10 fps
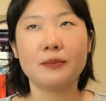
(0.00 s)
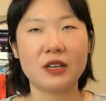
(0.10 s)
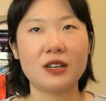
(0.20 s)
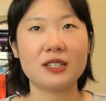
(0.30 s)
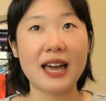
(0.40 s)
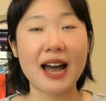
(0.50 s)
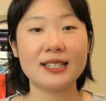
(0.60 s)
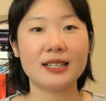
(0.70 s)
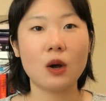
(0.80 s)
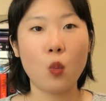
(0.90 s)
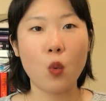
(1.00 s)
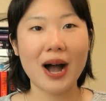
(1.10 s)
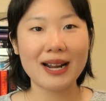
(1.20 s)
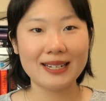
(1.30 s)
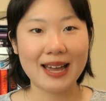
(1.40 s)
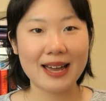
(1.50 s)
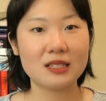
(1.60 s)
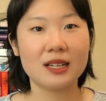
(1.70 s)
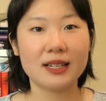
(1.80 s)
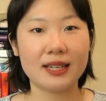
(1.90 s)
because casting a wide
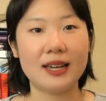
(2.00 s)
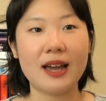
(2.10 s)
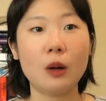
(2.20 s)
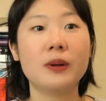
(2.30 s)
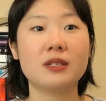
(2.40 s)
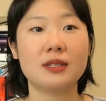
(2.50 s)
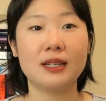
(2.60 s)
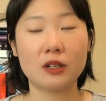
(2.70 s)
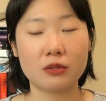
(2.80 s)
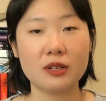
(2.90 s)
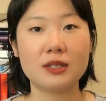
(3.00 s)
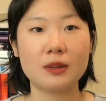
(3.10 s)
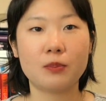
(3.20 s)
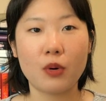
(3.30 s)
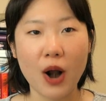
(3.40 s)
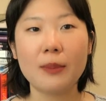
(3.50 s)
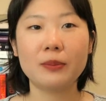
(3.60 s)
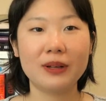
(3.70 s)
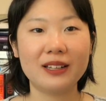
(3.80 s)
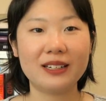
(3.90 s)
net can help us increase the
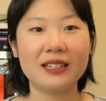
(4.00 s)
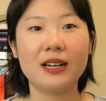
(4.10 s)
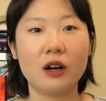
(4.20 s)
probability